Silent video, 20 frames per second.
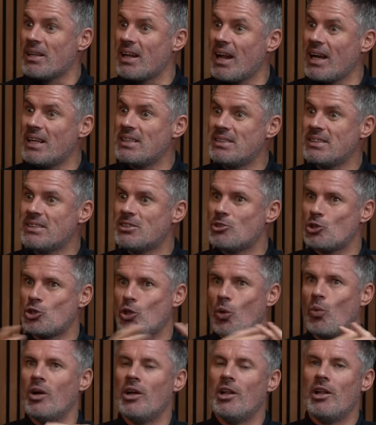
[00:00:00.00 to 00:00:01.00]
United.
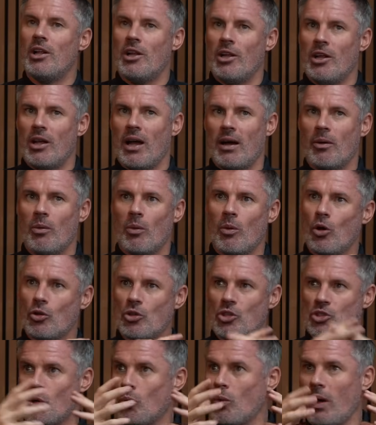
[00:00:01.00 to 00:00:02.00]
So we got
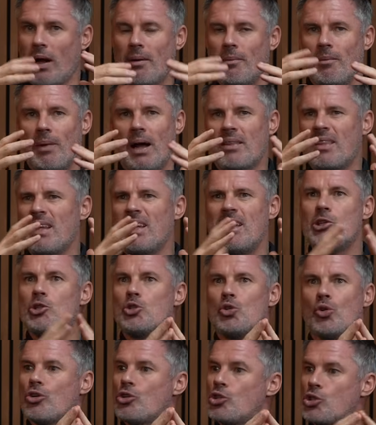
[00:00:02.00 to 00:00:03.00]
I think he'd
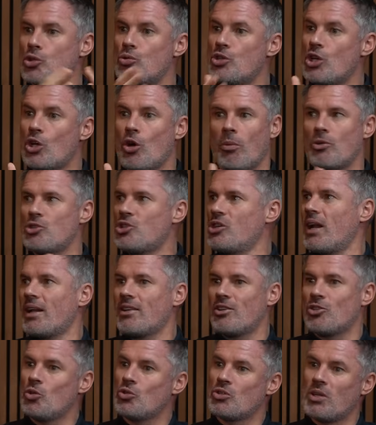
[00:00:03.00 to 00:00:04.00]
done it as soon as he come on. So he had
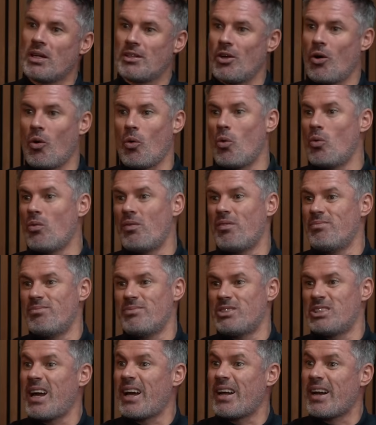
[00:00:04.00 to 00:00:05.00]
sort of like the whole
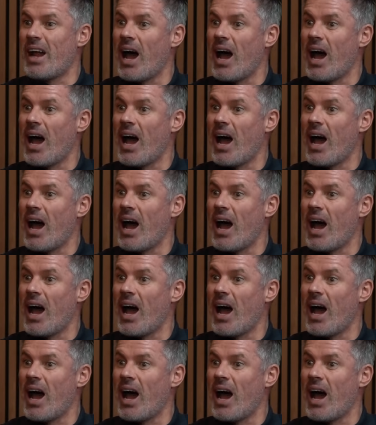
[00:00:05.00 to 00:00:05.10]
second